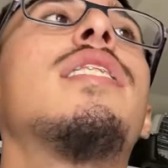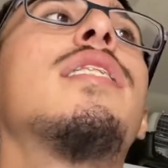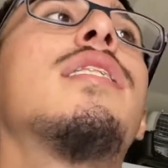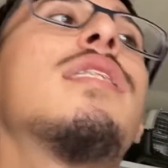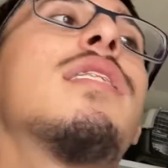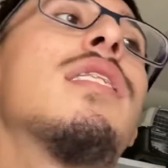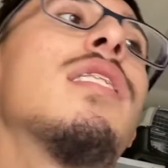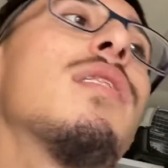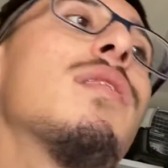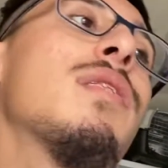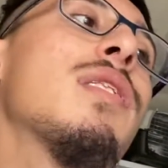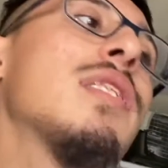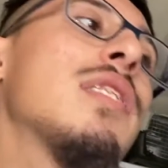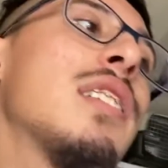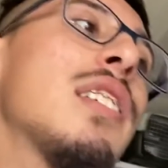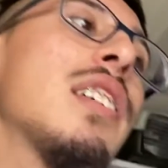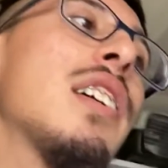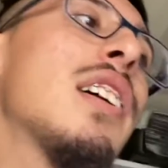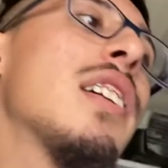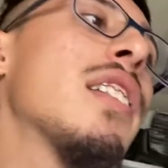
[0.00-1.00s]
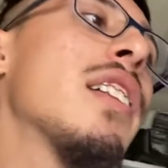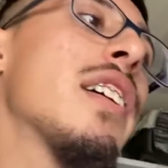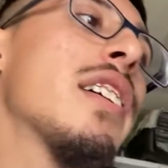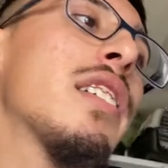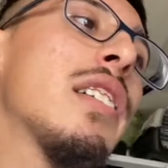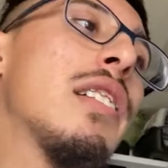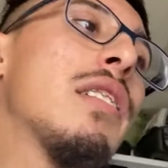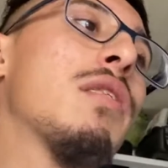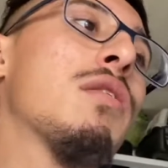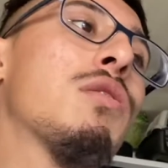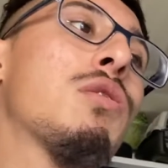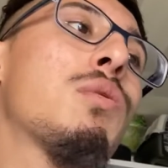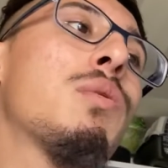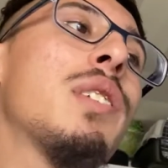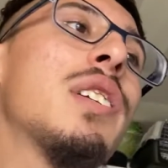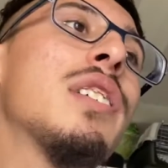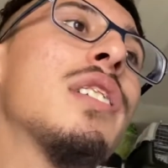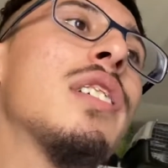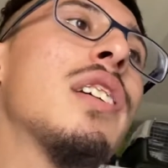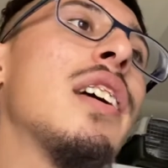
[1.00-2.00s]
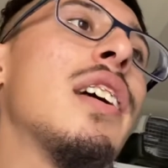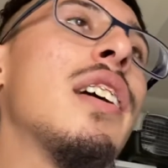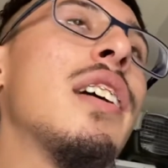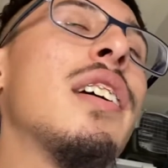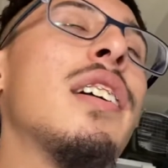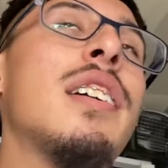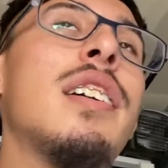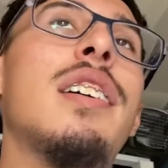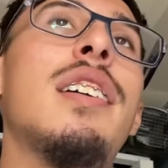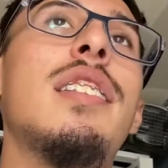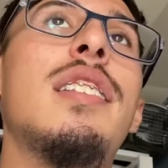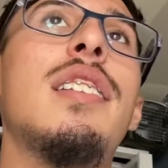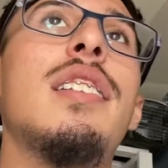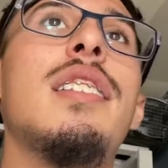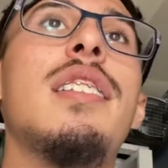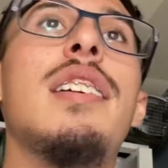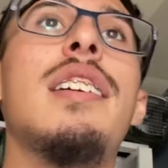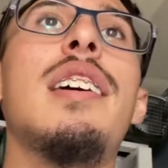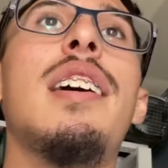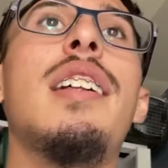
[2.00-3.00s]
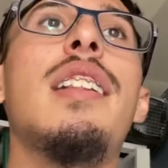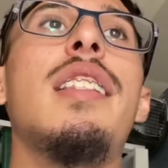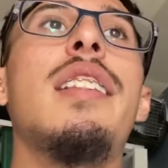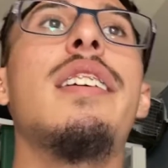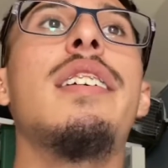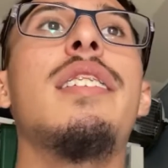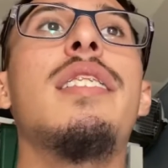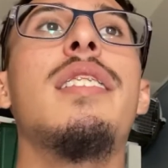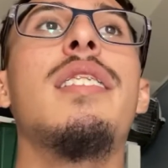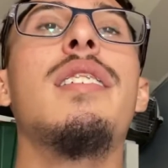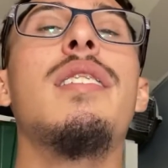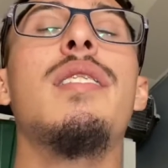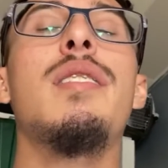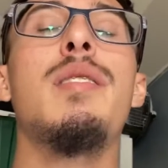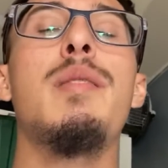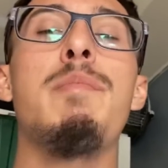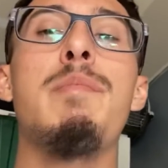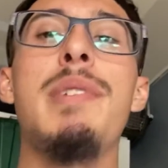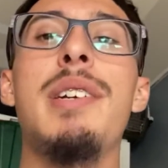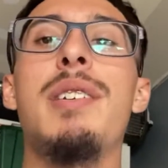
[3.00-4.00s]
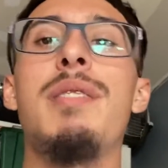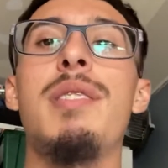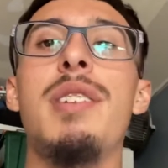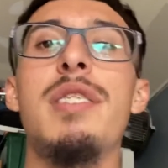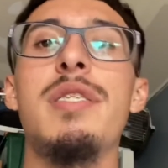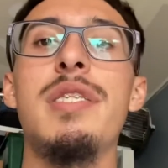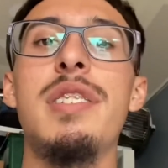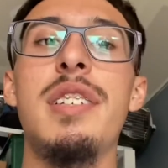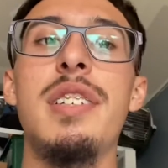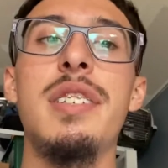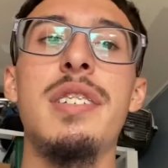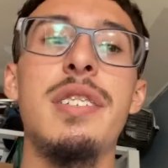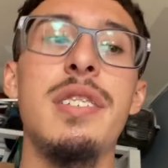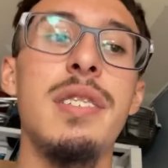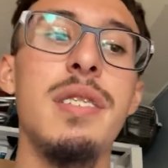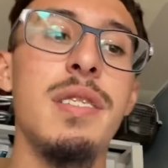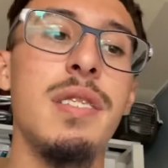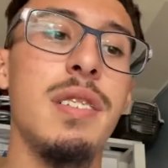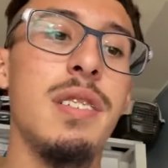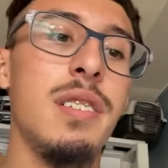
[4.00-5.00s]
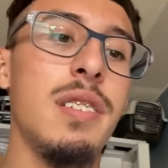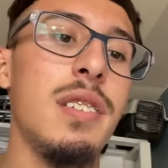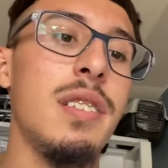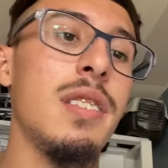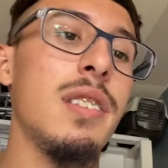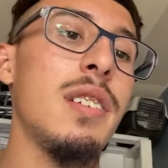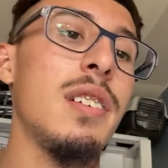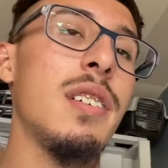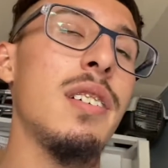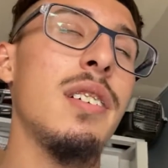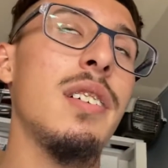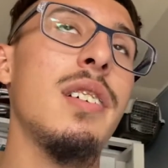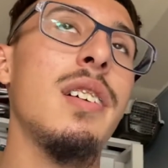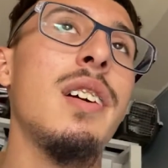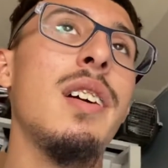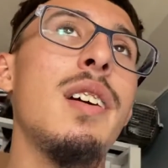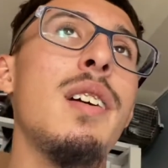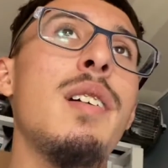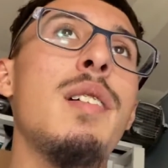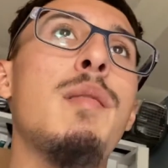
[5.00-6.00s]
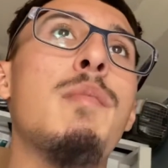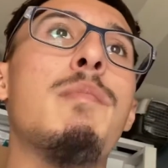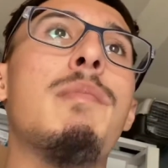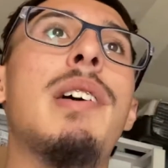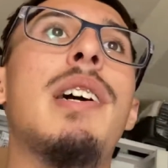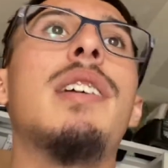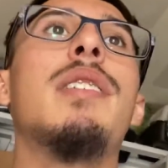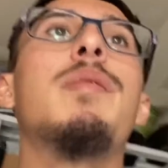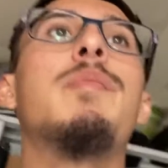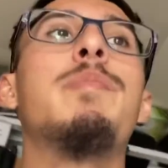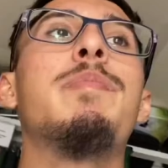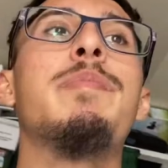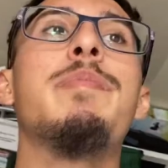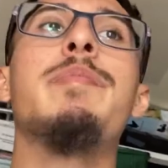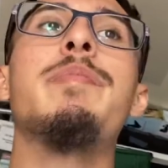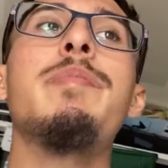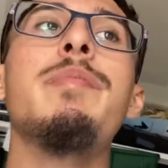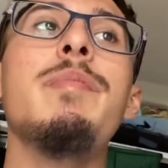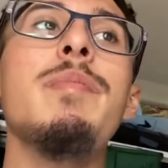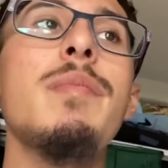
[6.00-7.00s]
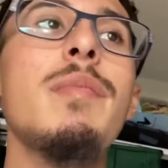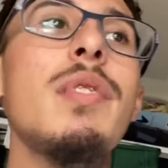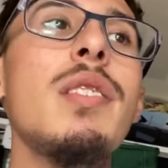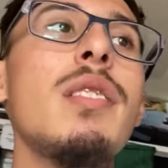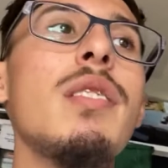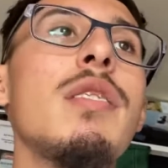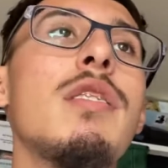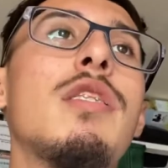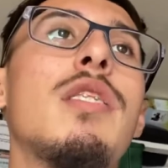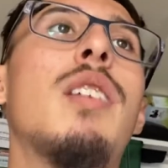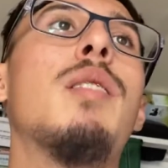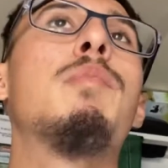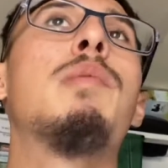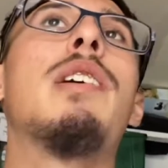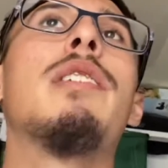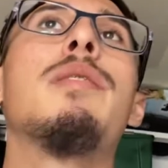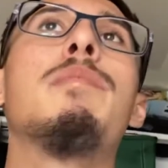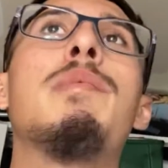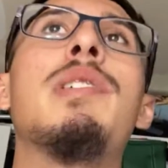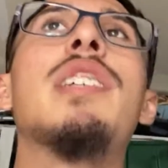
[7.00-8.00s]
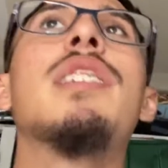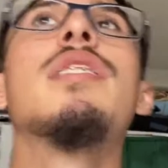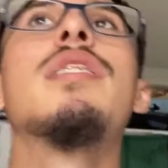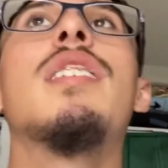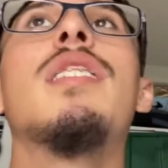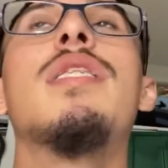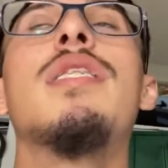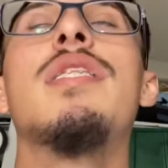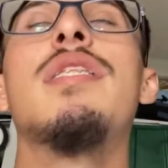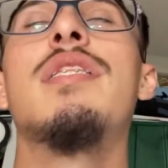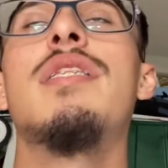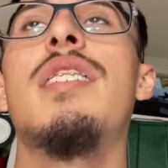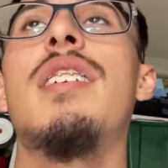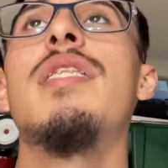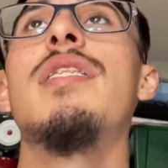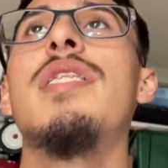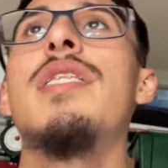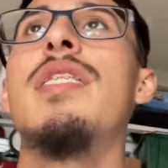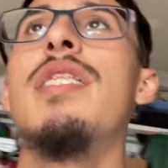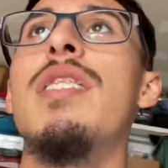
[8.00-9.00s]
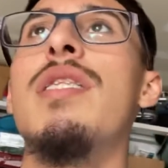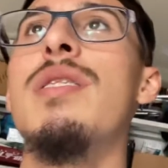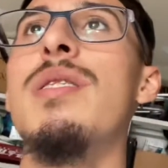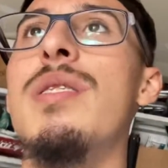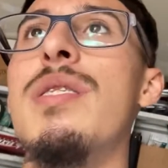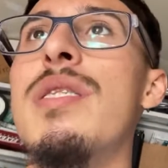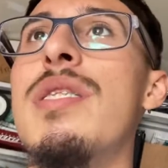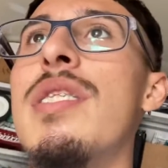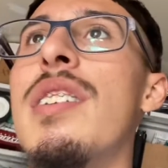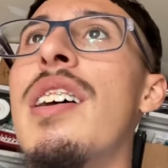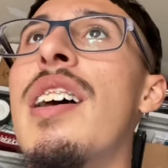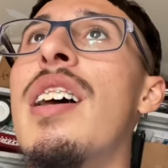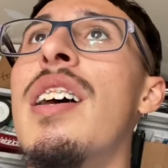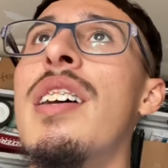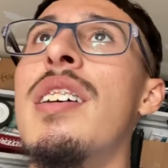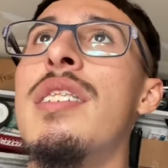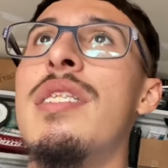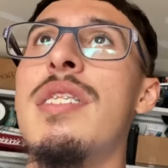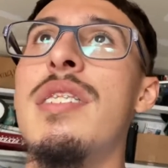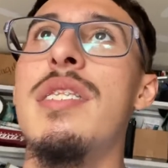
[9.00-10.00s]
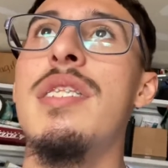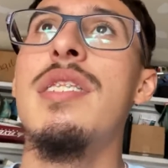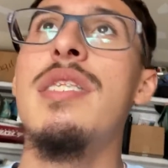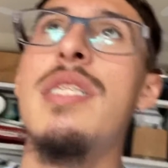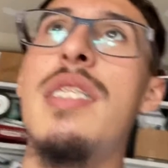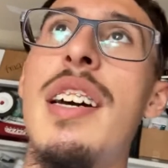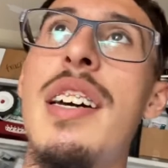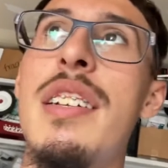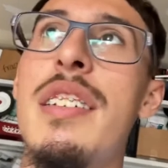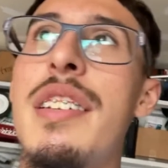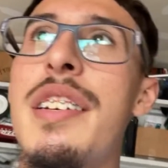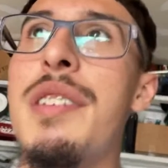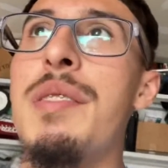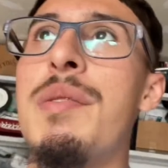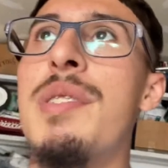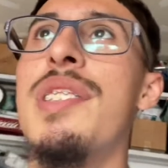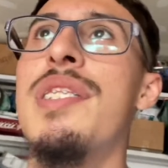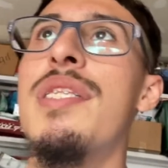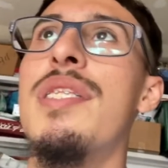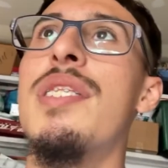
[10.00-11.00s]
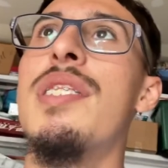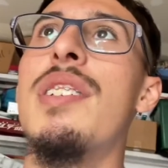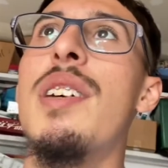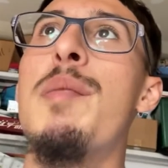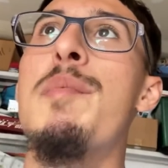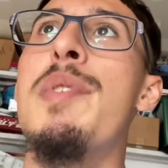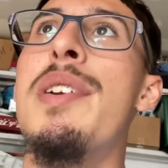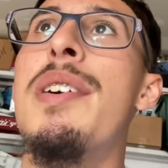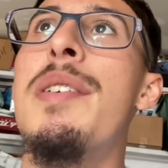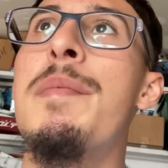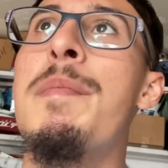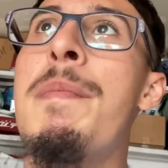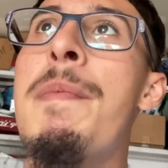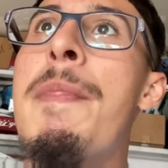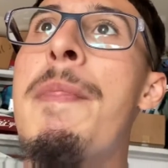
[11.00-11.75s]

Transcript: and stuff because they got like a little tweeter, and then they got like the big round thing in the bottom. So I'll probably be installing those since kind of like winter is coming up